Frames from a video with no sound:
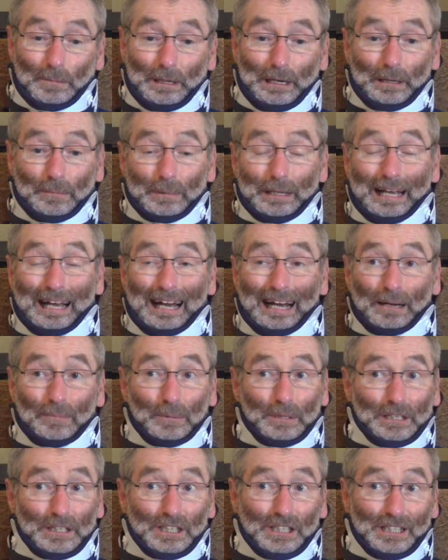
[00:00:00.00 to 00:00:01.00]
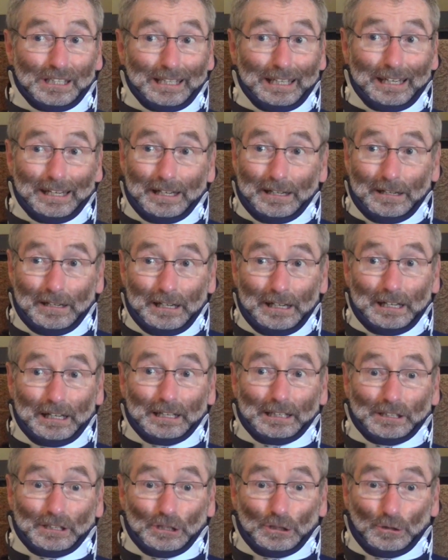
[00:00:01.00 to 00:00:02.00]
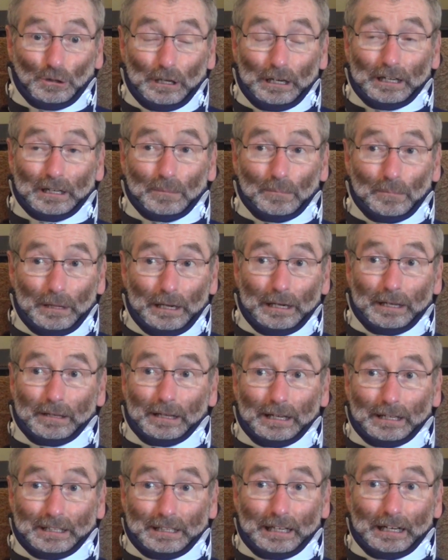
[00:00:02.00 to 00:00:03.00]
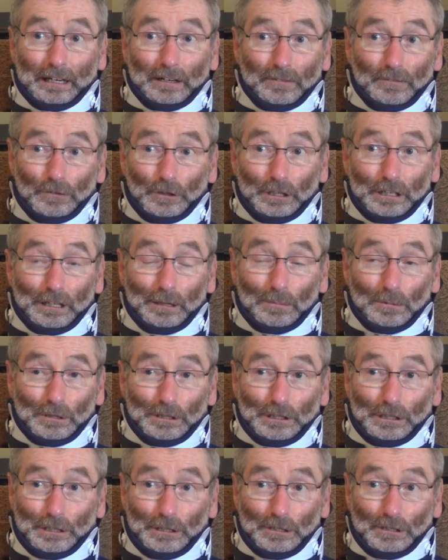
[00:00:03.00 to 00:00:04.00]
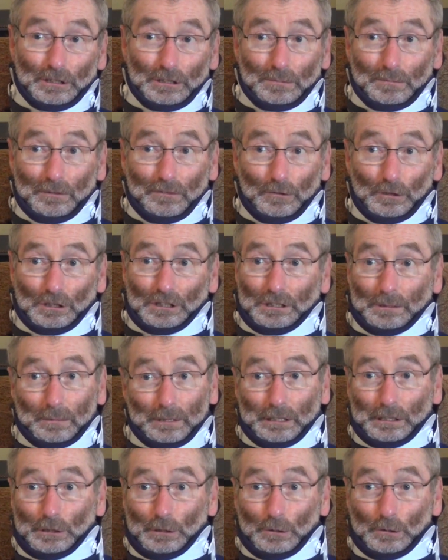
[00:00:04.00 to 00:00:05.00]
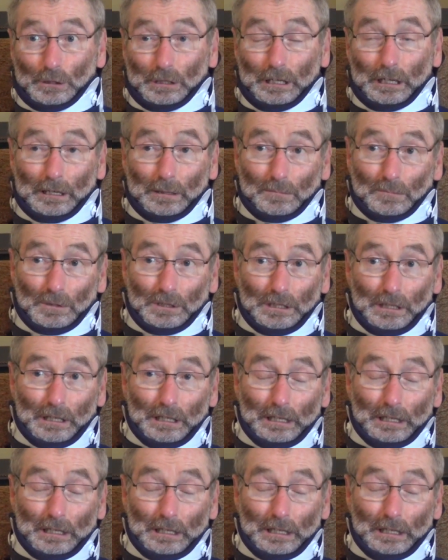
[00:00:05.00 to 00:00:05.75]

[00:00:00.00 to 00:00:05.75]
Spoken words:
I'd be happy to stay to try and pay that down for a couple of years before somebody new comes.